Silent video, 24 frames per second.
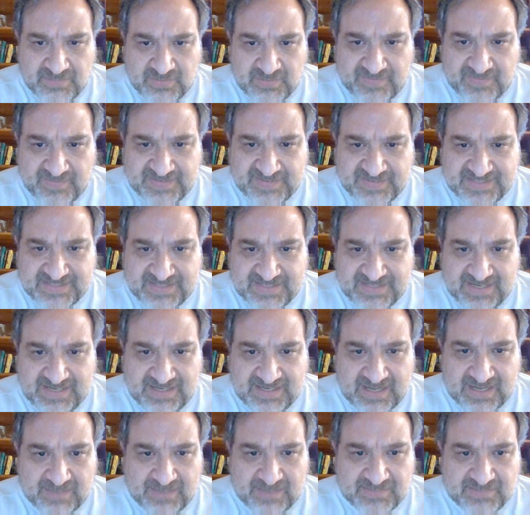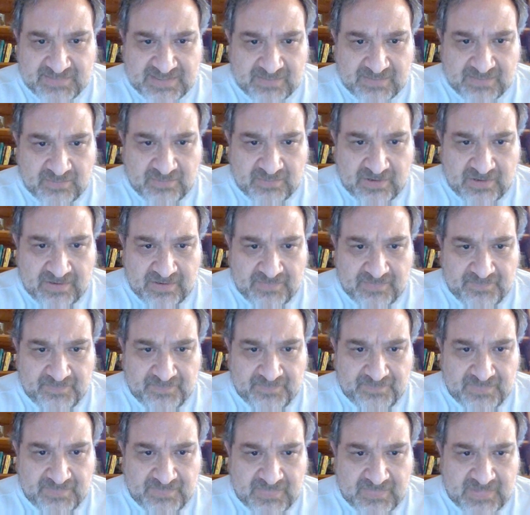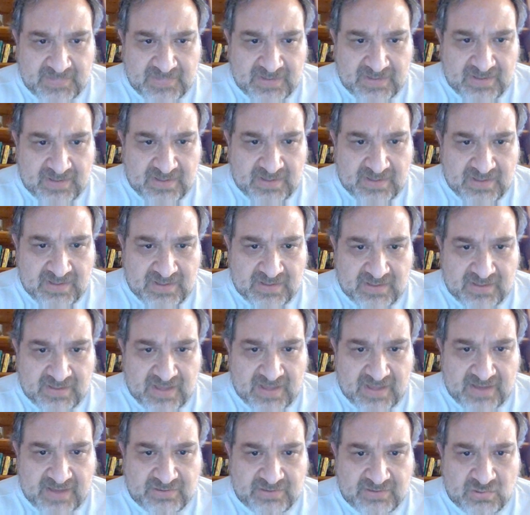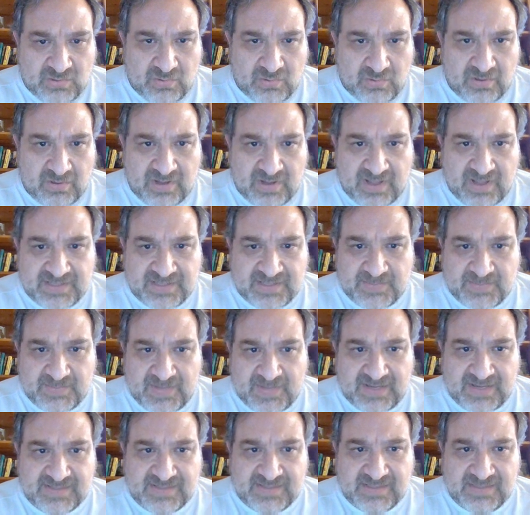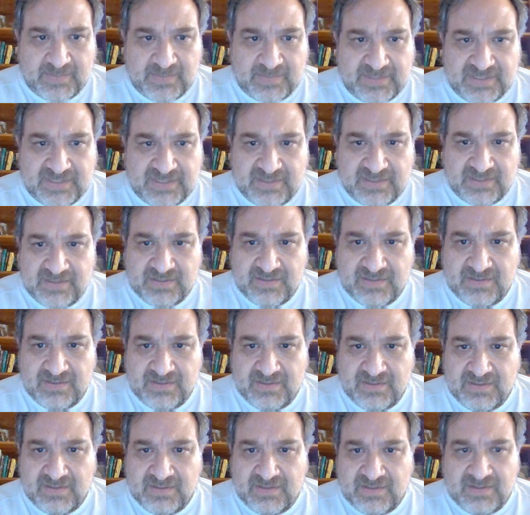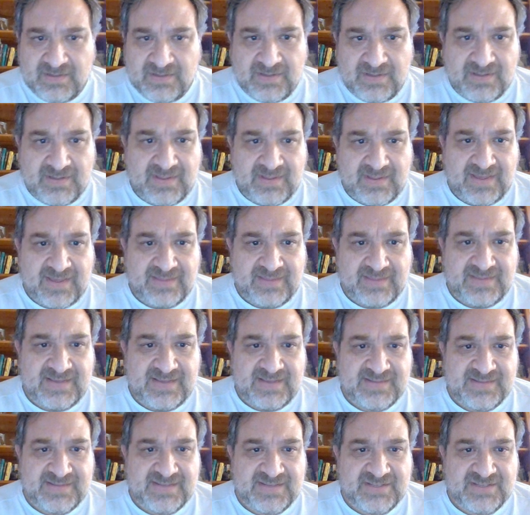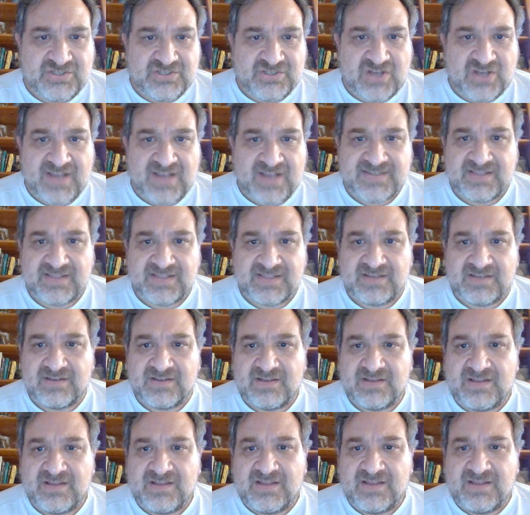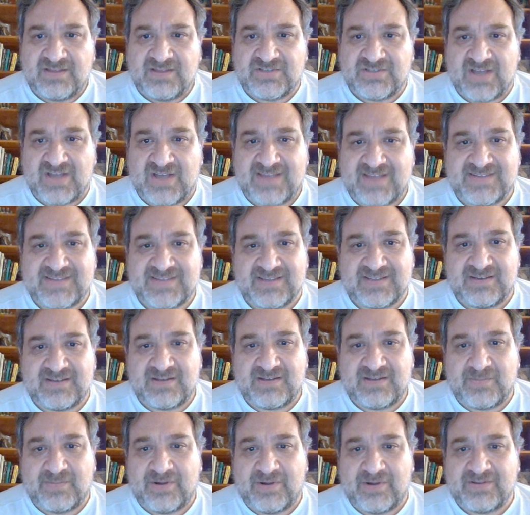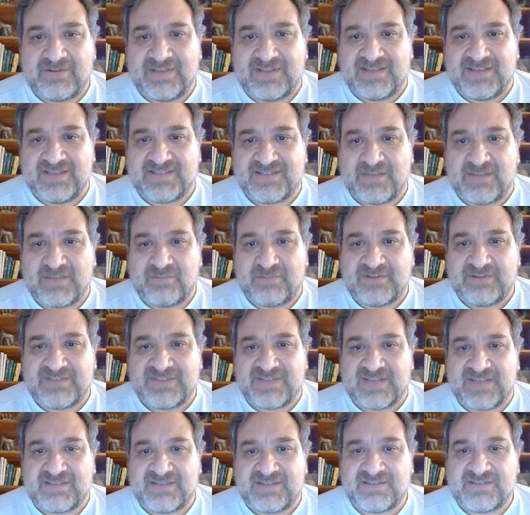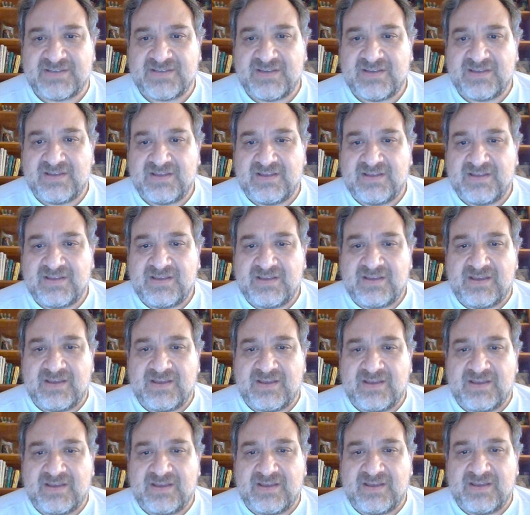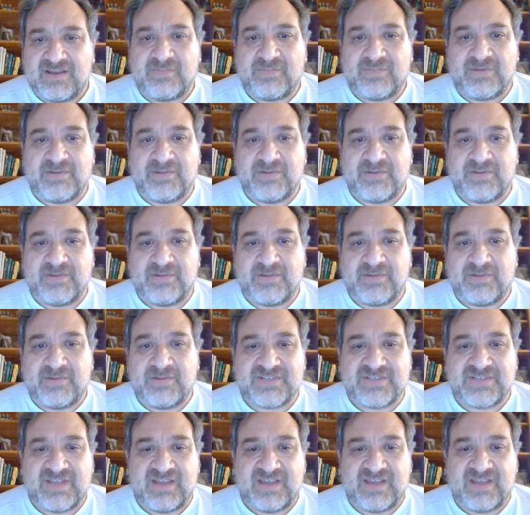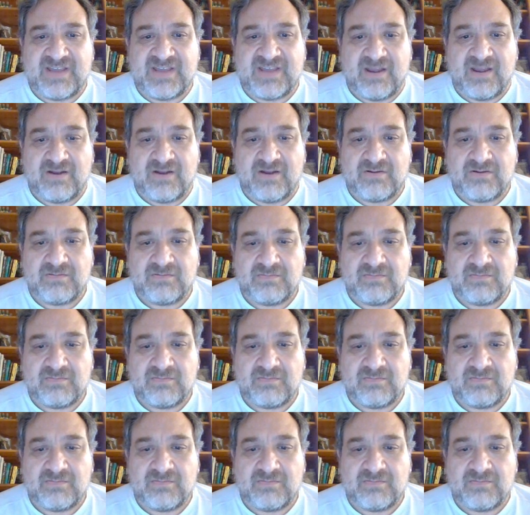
Do we have a city name somewhere? Gondor Cosmetics Limited. And this is Jocelyn. Jocelyn apparently is a princess and will help you with your skincare.